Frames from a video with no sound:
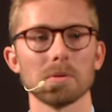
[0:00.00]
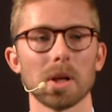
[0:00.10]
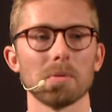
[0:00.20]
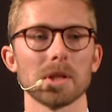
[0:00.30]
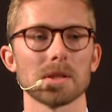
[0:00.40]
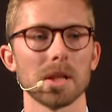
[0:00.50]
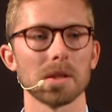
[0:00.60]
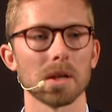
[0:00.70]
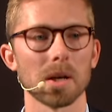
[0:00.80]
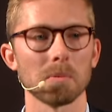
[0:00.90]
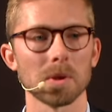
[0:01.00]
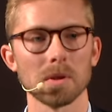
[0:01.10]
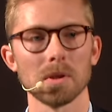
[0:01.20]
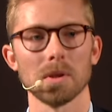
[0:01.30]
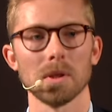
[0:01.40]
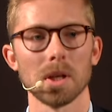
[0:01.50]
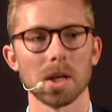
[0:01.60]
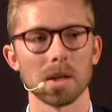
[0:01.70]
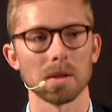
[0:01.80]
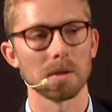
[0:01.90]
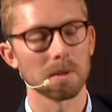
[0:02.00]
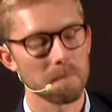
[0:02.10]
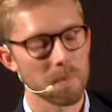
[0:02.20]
12 weeks lead time. And